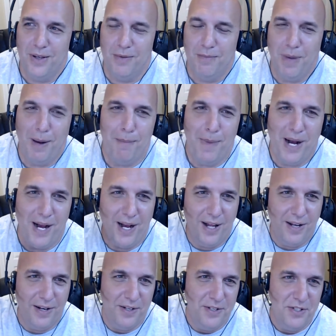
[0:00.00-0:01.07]
my
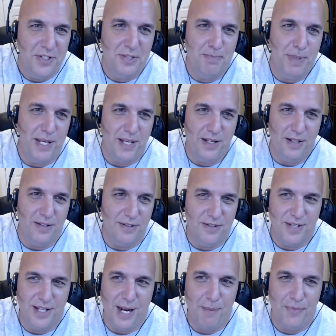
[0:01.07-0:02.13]
mind
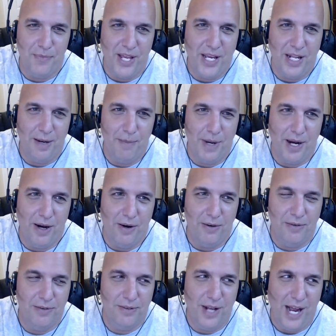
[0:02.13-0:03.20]
spins and I'm thinking
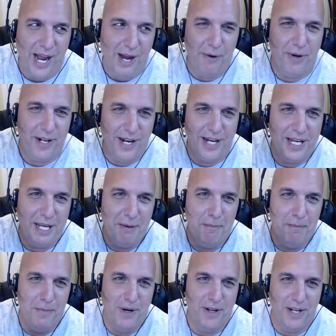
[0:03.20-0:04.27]
about how can I get
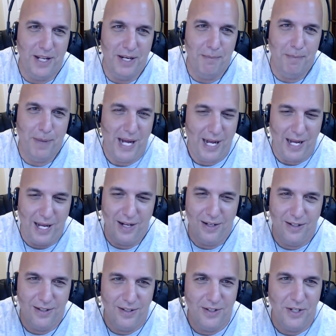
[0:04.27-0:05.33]
money to buy,
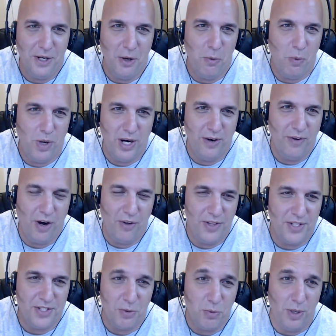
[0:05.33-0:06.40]
you know, whatever, all
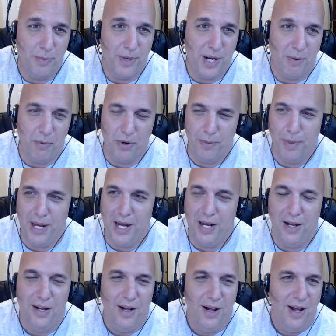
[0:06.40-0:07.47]
this equipment I want to
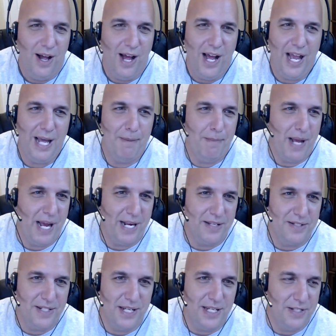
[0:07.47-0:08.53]
buy. I had
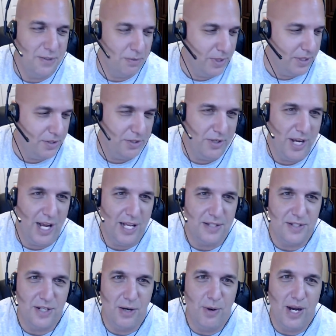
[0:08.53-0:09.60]
magazines, which you
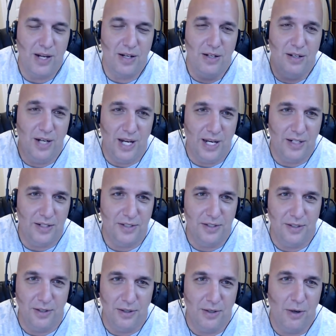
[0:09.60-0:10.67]
guys know I collect
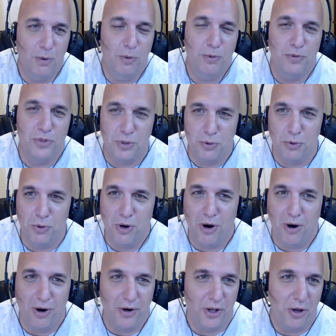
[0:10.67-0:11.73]
old school
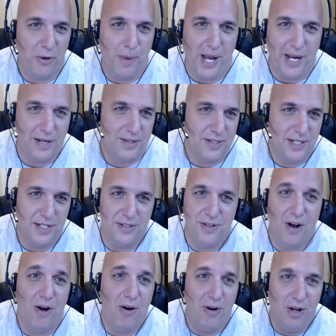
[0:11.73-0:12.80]
car audio magazines,
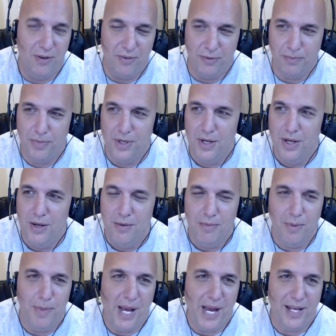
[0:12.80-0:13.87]
all of them.
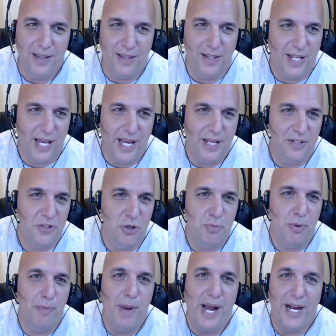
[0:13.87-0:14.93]
But back in the day,
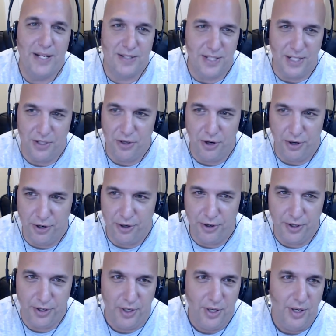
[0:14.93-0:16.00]
super magazine
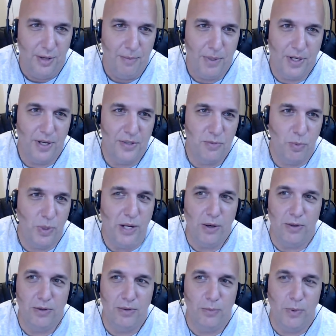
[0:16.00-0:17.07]
nerd because we
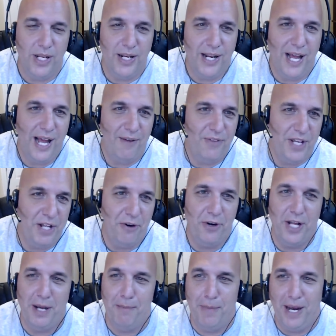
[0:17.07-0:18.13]
don't we didn't have the
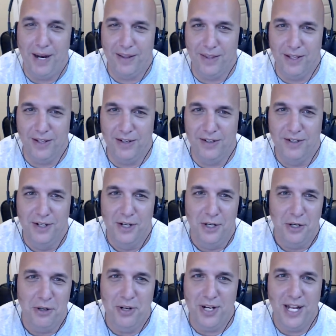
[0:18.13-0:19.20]
internet back then.
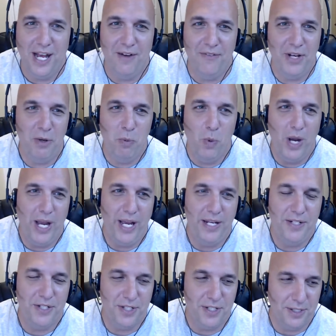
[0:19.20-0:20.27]
You didn't have any way
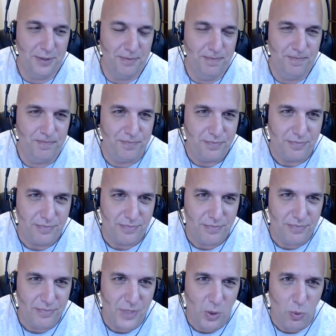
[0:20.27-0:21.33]
to
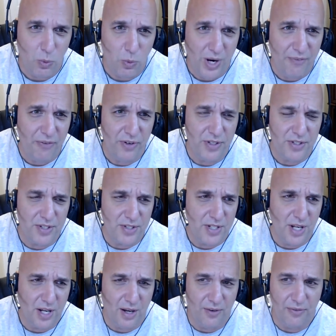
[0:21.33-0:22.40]
reference
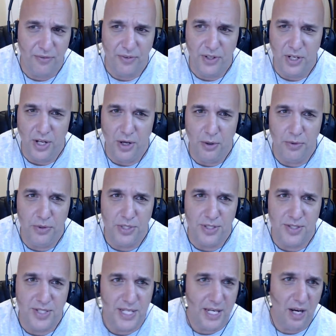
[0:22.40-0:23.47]
stuff, you know, to
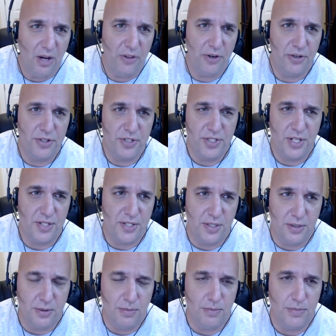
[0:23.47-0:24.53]
see other
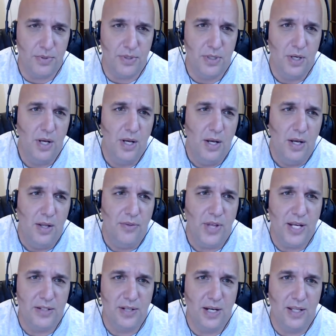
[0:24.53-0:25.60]
systems,
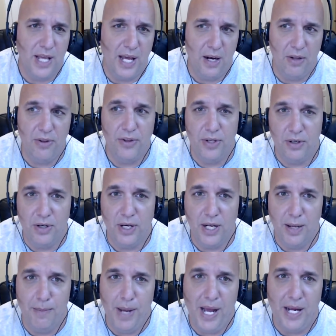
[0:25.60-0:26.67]
things like that other than
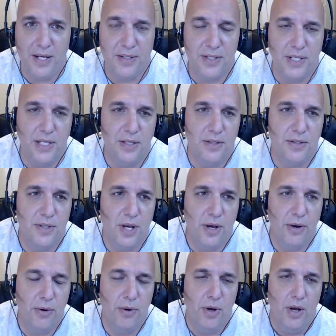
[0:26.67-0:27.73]
looking at magazines.
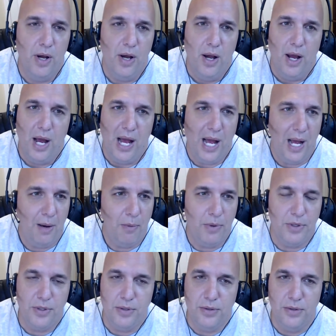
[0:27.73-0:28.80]
So I
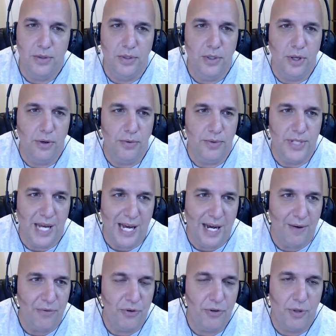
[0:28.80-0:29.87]
would, you know,
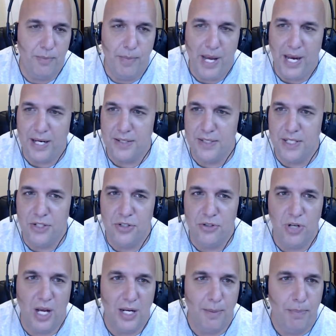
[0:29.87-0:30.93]
dive through the magazines
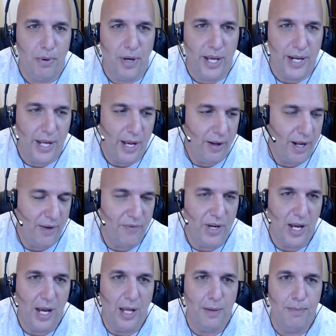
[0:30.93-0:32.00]
trying to plan out. I've
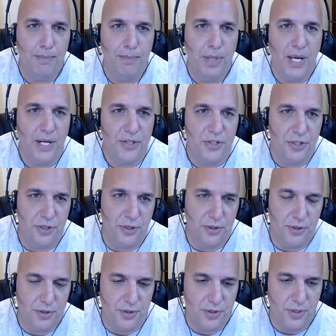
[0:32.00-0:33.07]
got
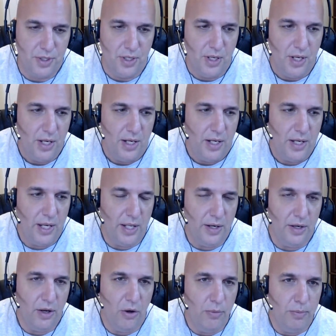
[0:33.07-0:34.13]
pictures
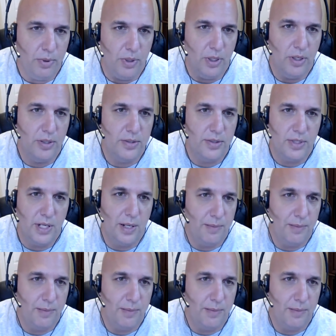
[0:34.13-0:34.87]
in notebooks and